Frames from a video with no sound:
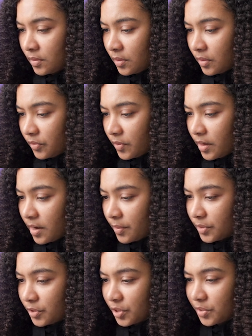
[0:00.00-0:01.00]
because right now
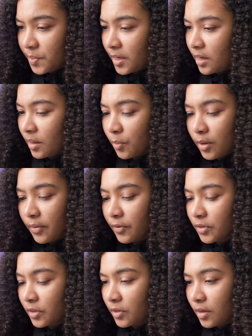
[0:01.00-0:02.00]
it's just picking up whatever
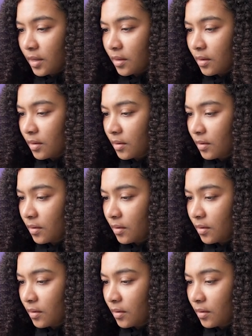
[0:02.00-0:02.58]
is underneath it.